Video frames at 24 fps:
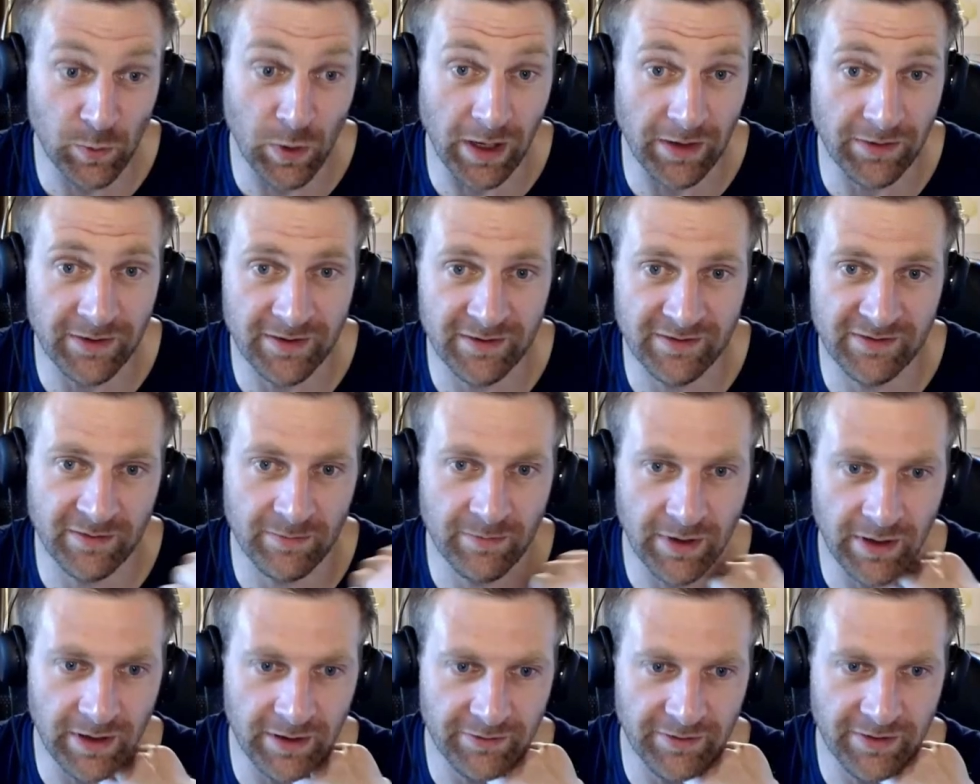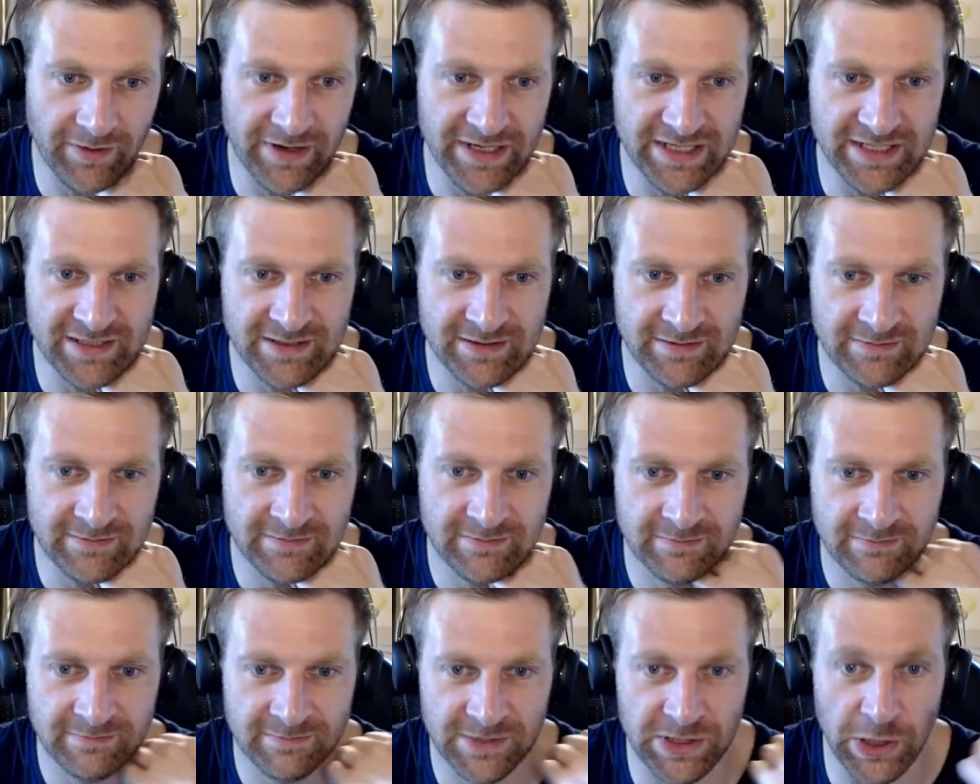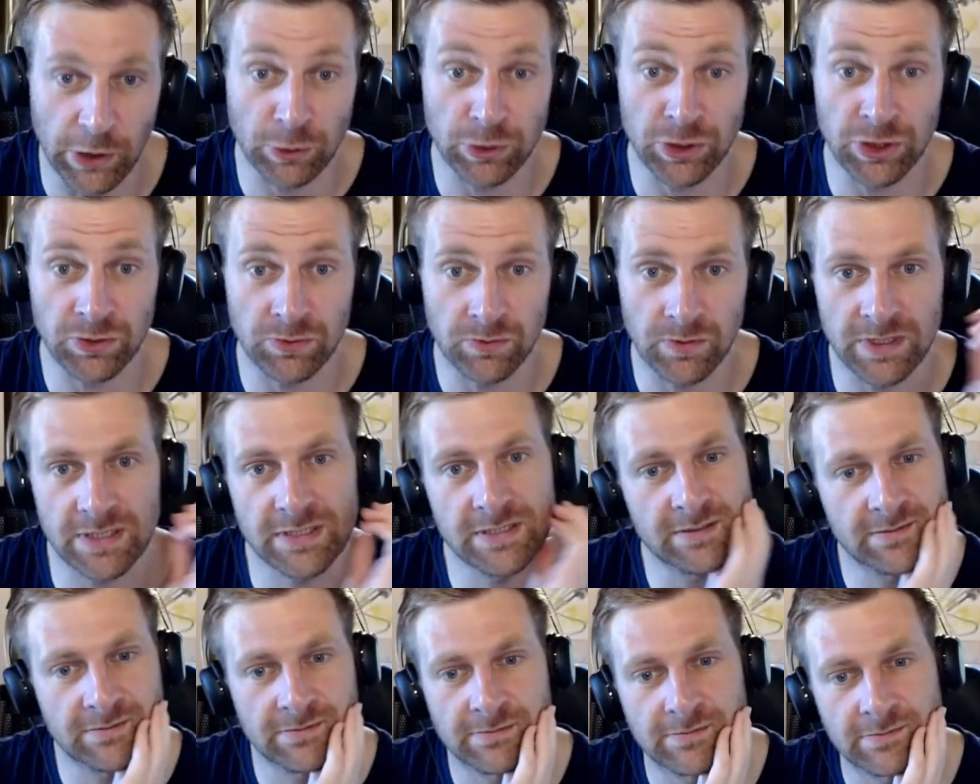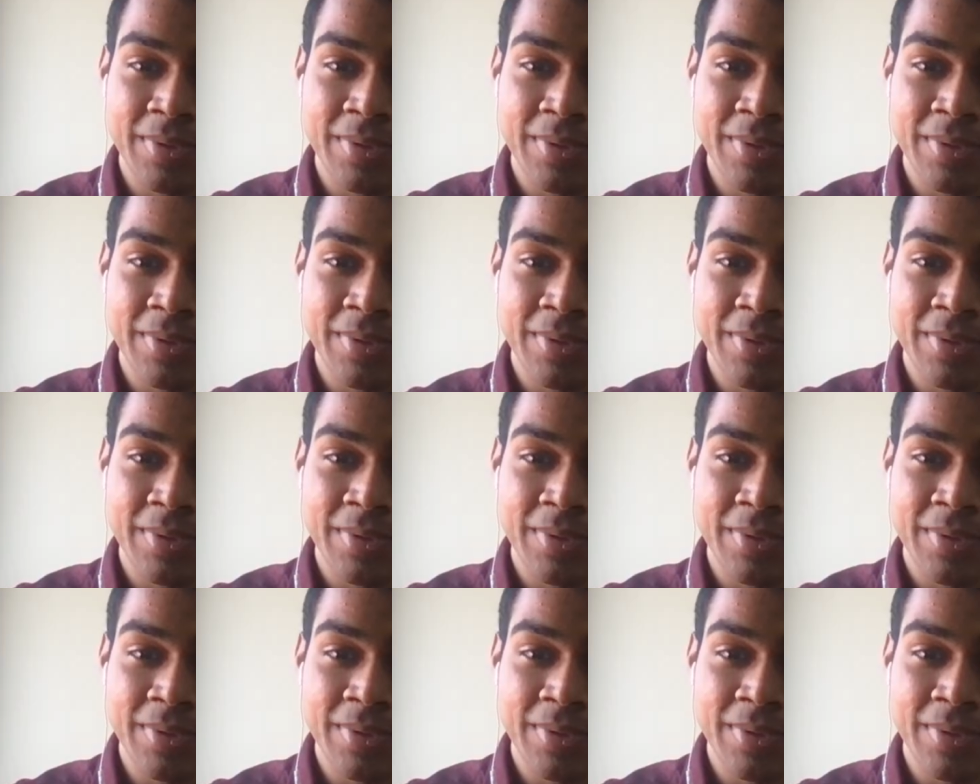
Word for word: what the symbolic regression told you was